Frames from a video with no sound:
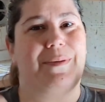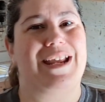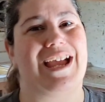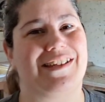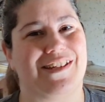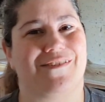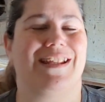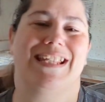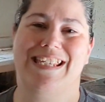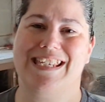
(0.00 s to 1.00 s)
everybody, how's it
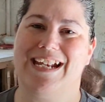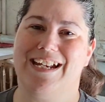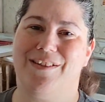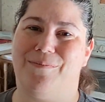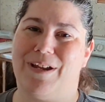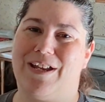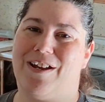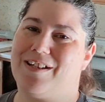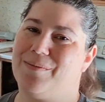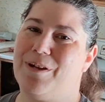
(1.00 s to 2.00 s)
going? This is Dani, the Wicked
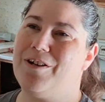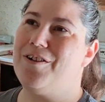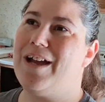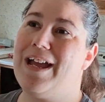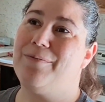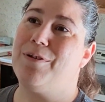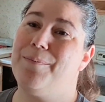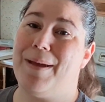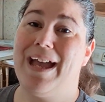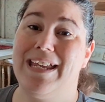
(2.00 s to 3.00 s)
Awesome Gardener, and
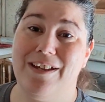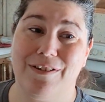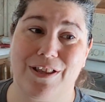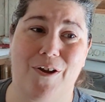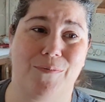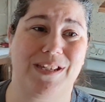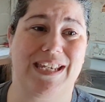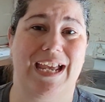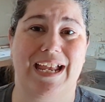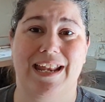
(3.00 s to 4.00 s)
we're back here at the
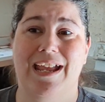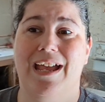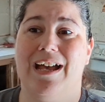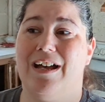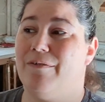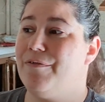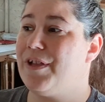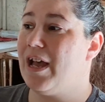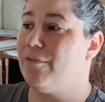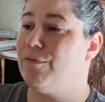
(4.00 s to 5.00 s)
homestead. We've
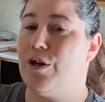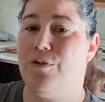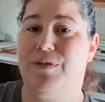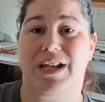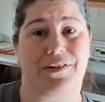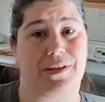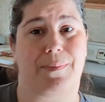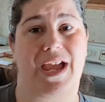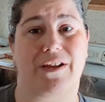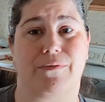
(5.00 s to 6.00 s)
got Ro down in the
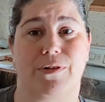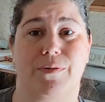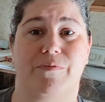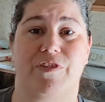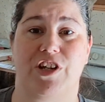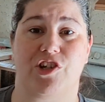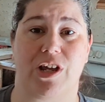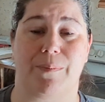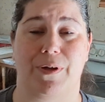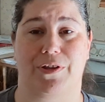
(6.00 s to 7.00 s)
back room finishing
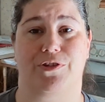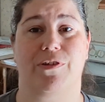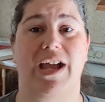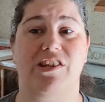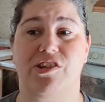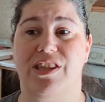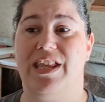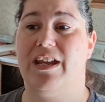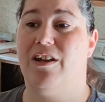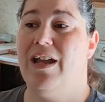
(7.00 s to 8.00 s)
up all the trash in
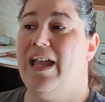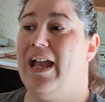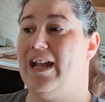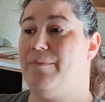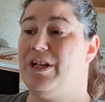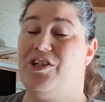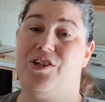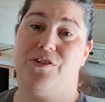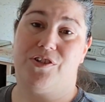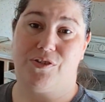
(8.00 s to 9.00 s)
there, and I'm going to
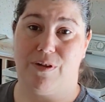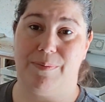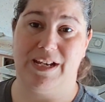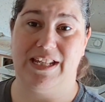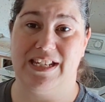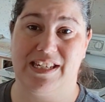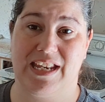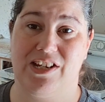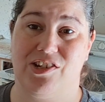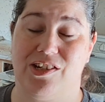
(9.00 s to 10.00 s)
start scrubbing in this
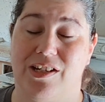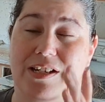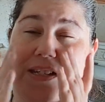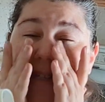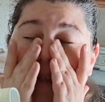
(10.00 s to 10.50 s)
kitchen because,